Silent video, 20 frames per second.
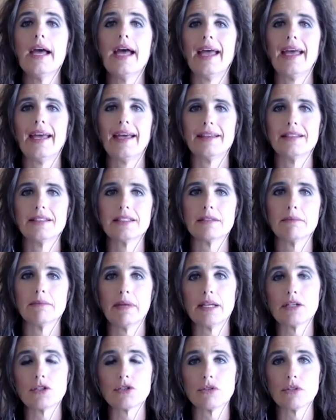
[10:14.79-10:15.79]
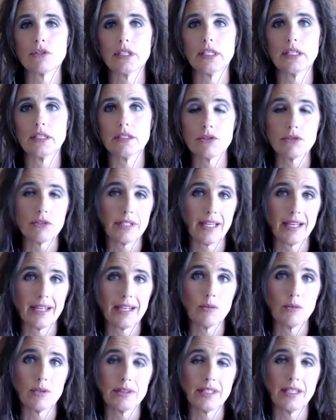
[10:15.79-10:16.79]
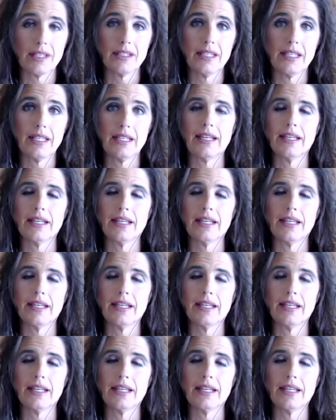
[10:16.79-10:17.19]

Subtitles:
and make sure that kids are getting what they need.